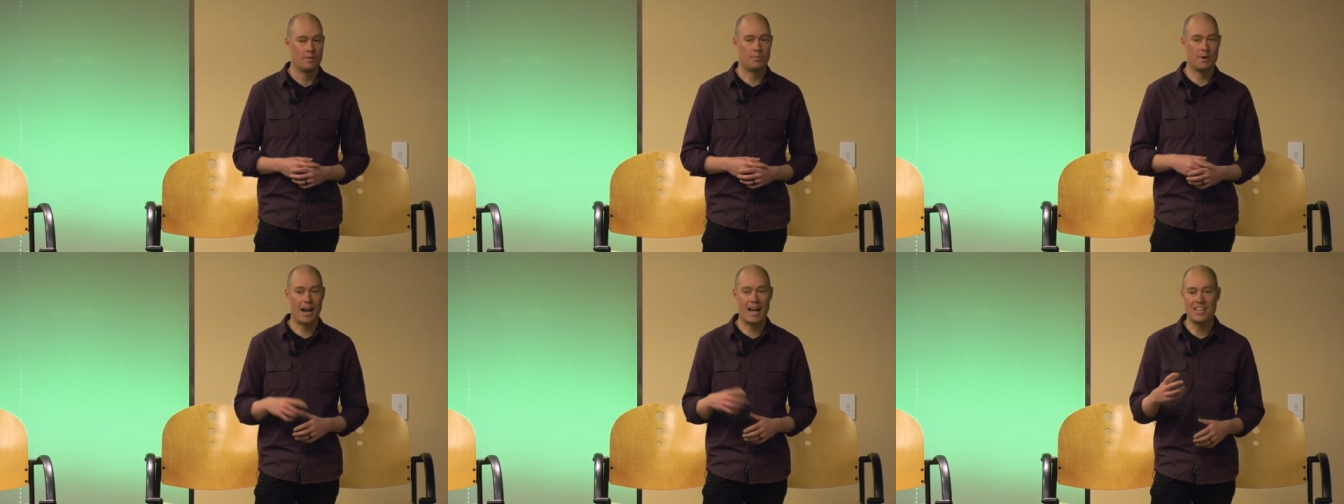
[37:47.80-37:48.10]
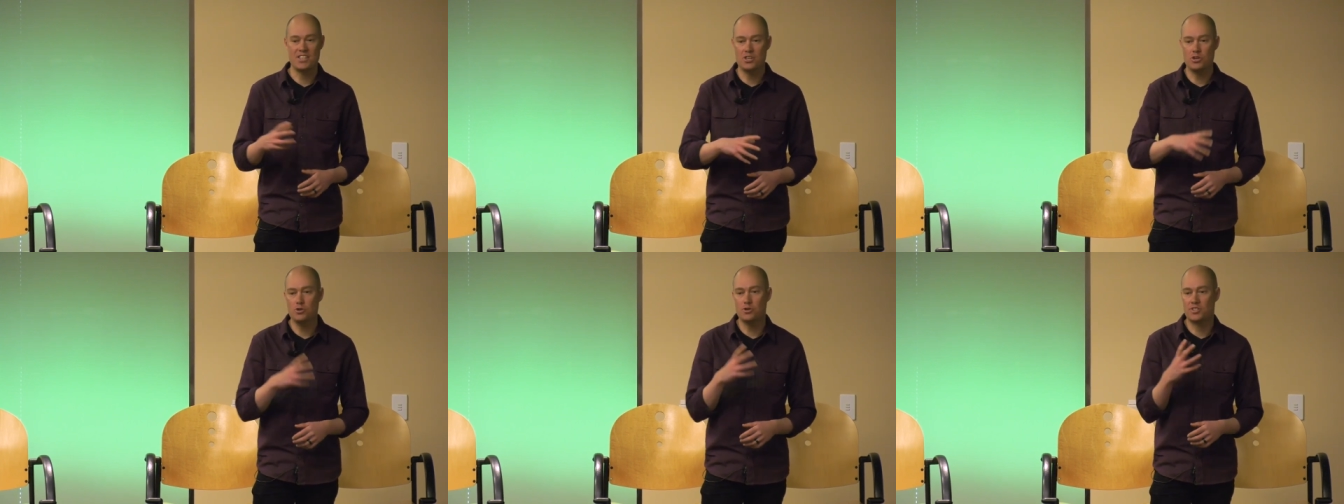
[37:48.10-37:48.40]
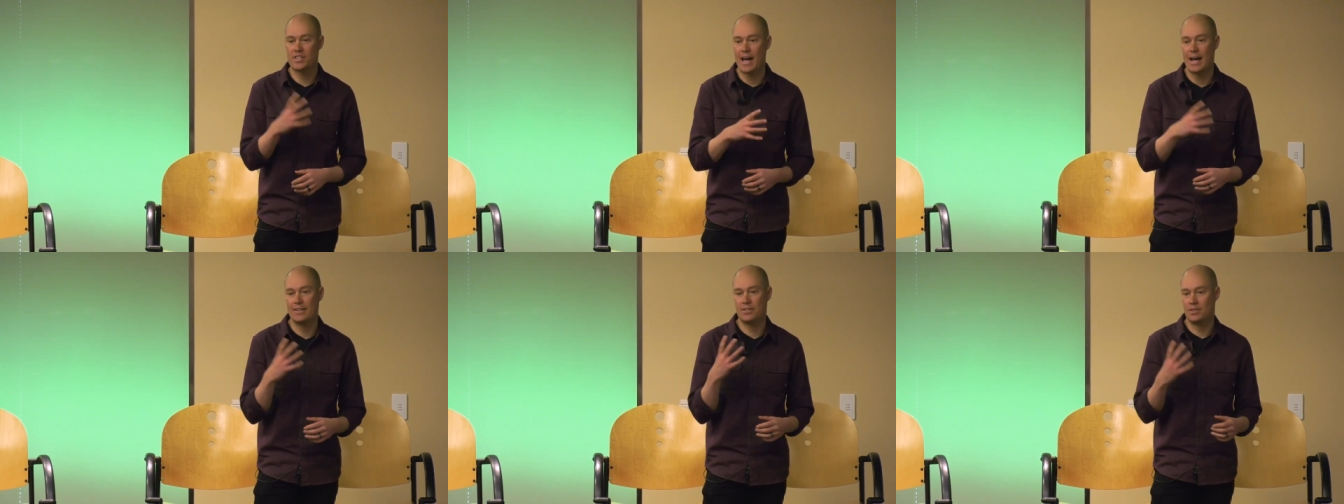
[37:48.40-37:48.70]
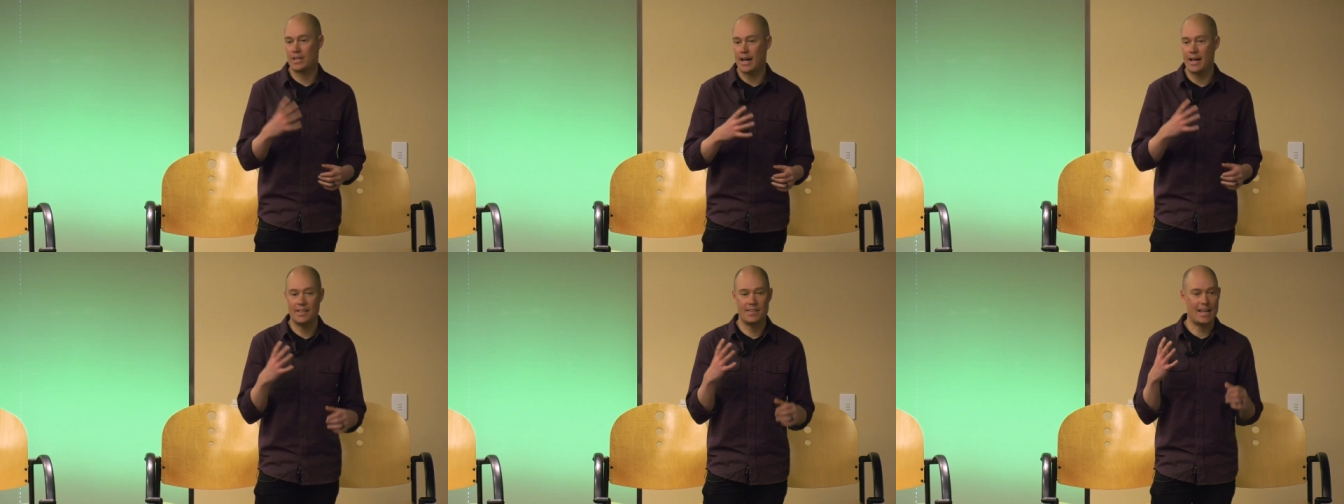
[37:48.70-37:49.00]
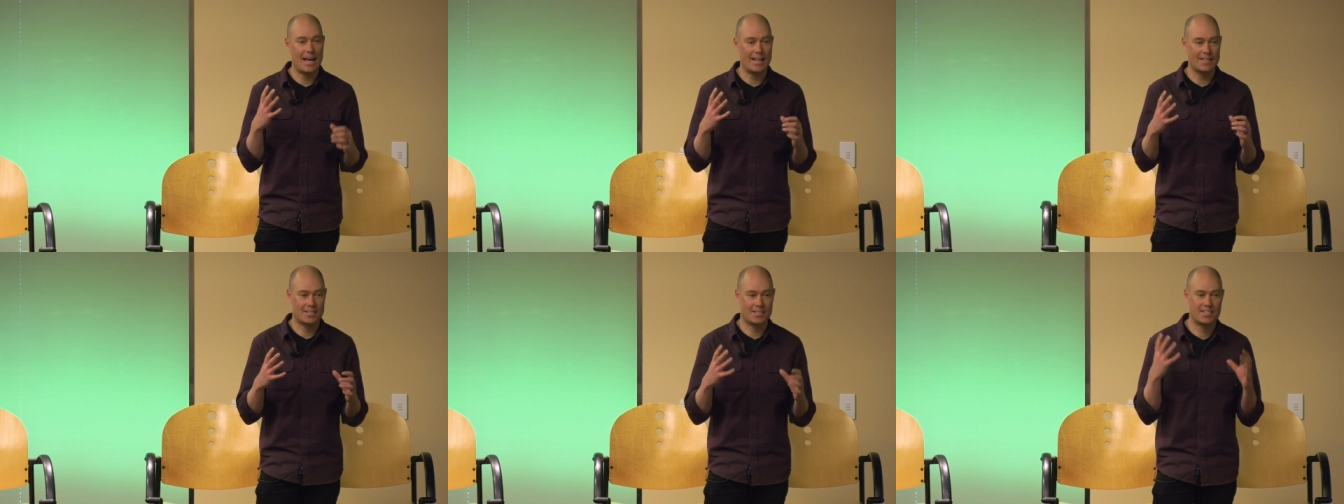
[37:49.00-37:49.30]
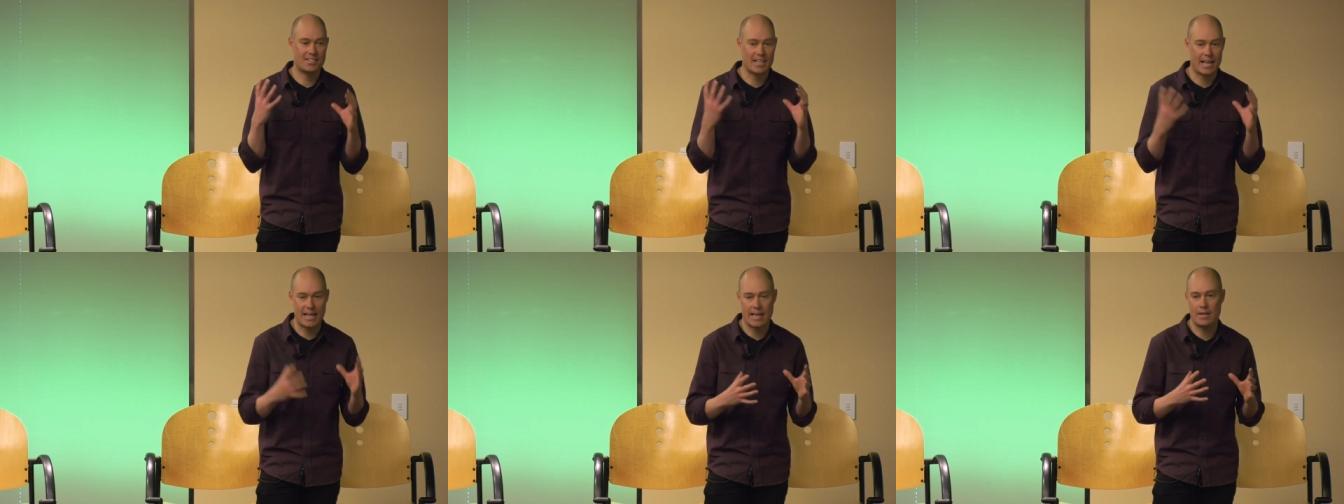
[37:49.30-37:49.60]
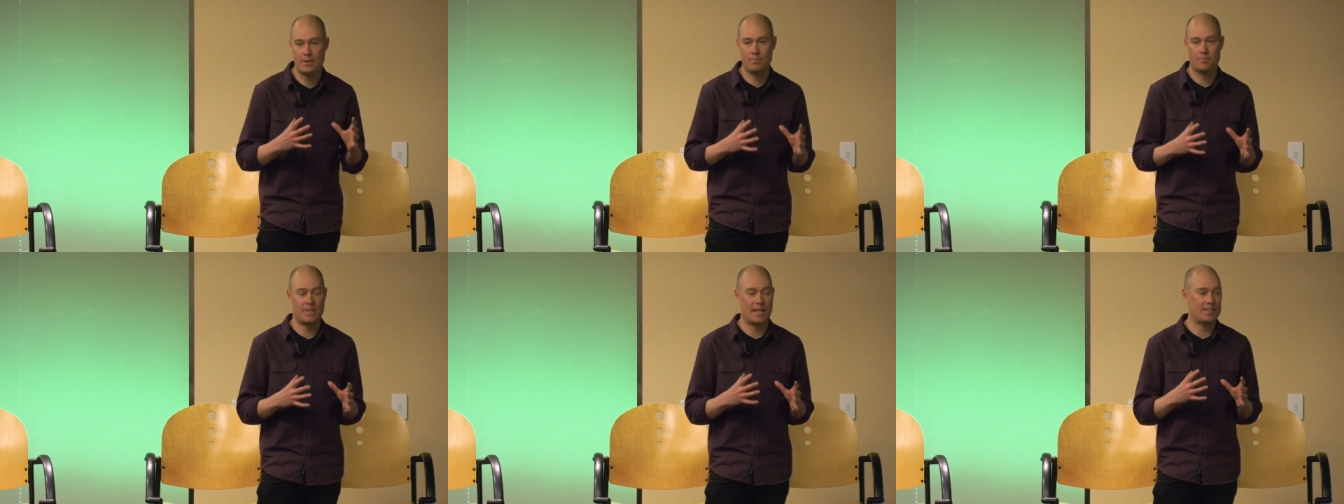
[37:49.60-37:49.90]
But I used that
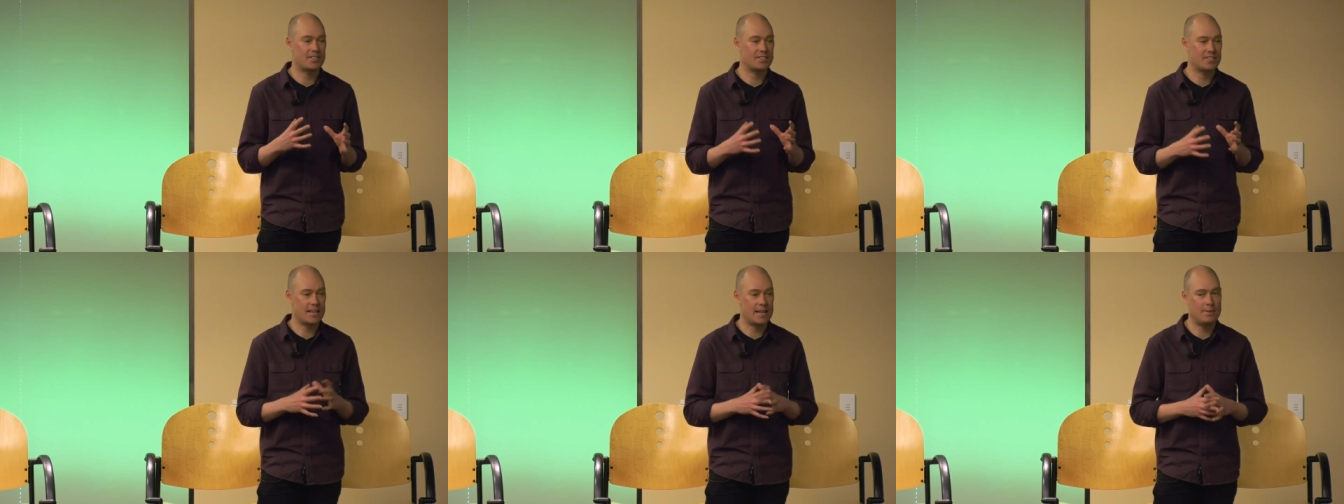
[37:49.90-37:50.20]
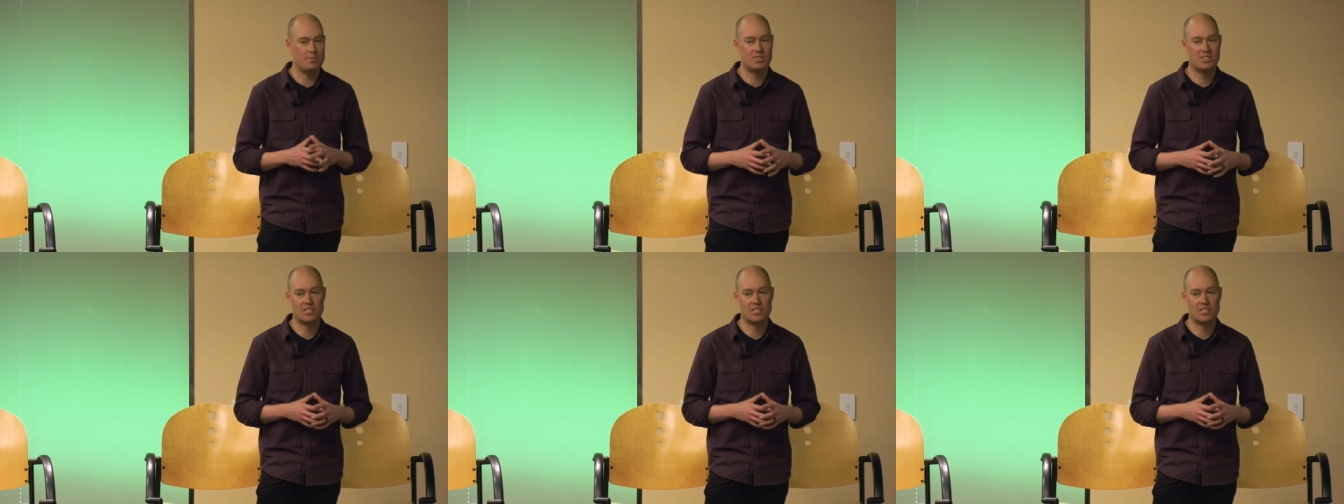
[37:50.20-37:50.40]
same